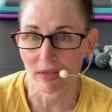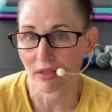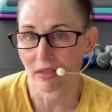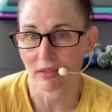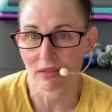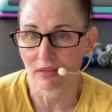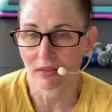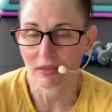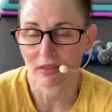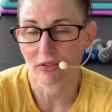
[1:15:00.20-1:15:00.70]
it,
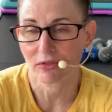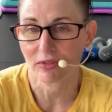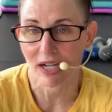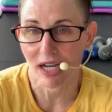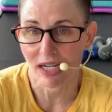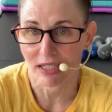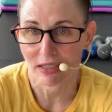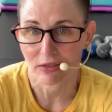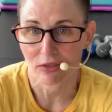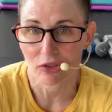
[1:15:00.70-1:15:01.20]
you've got
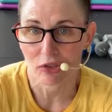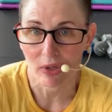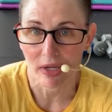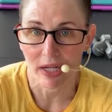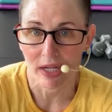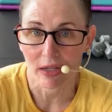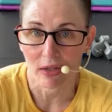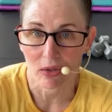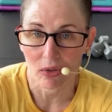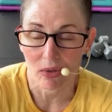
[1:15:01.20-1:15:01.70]
to enjoy
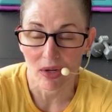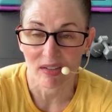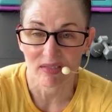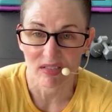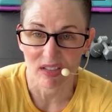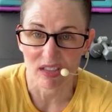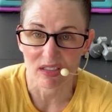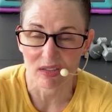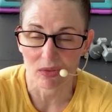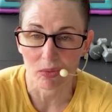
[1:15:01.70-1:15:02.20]
it,
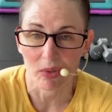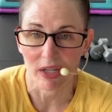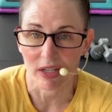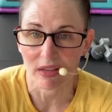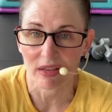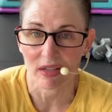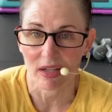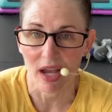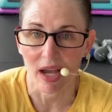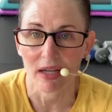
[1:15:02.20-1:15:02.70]
whoever it's with.
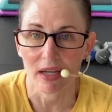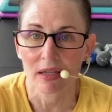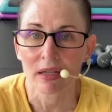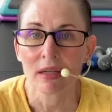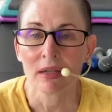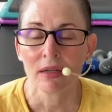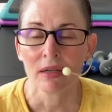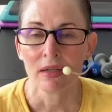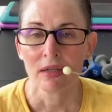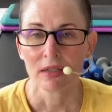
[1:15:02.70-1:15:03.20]
Yeah.
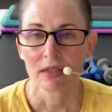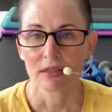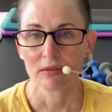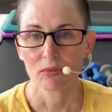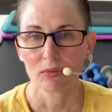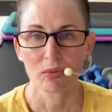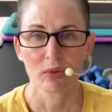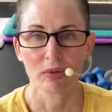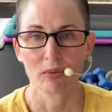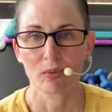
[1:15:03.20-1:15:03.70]

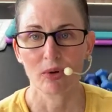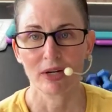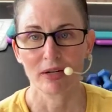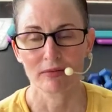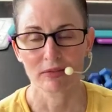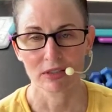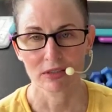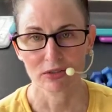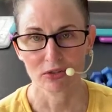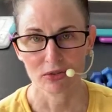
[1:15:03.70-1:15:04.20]
Wh-
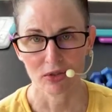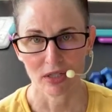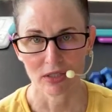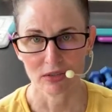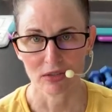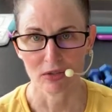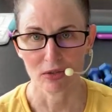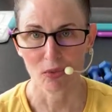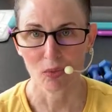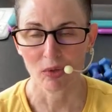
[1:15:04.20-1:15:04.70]
whatever
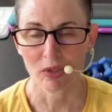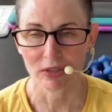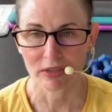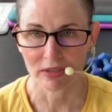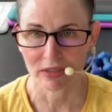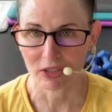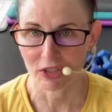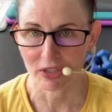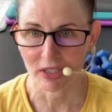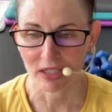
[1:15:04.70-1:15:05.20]
instructor. The worst
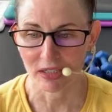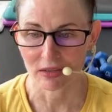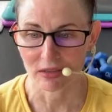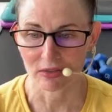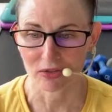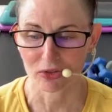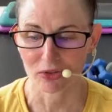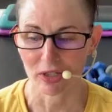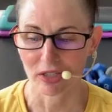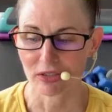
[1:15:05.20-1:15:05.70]
is you get an
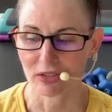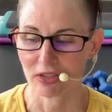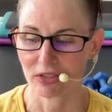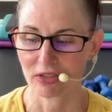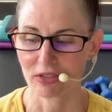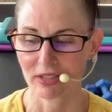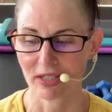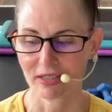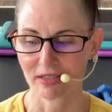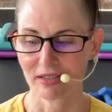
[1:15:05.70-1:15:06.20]
instructor and
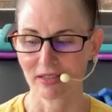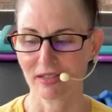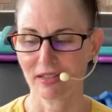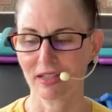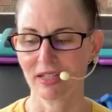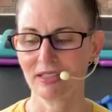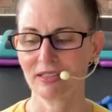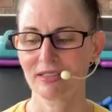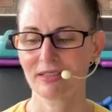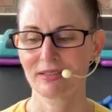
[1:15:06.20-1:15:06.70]
you're like, oh,
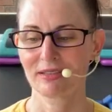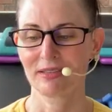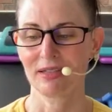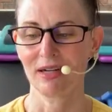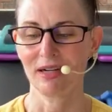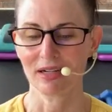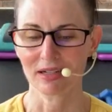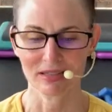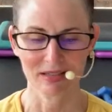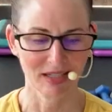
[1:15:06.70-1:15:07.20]
they
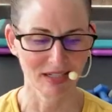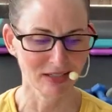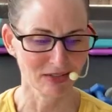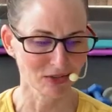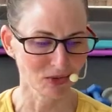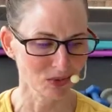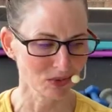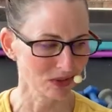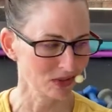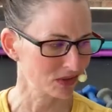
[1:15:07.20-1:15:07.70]
suck. They don't
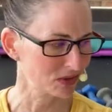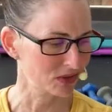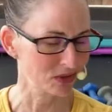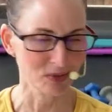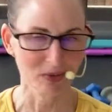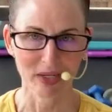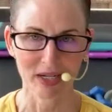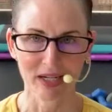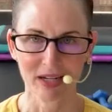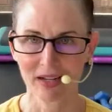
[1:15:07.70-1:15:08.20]
know what they're
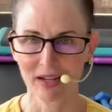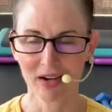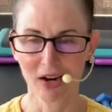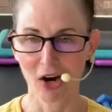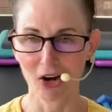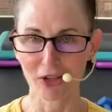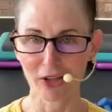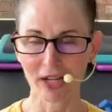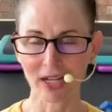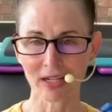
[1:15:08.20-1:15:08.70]
doing.
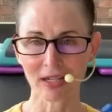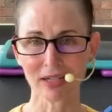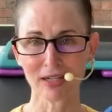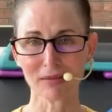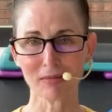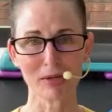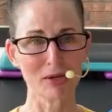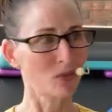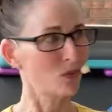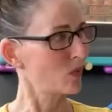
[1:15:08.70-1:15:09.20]
Are they going to give
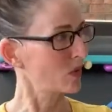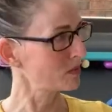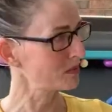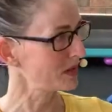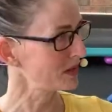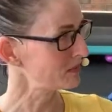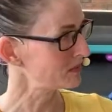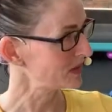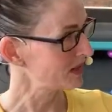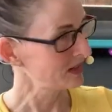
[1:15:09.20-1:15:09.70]
me a warm-up?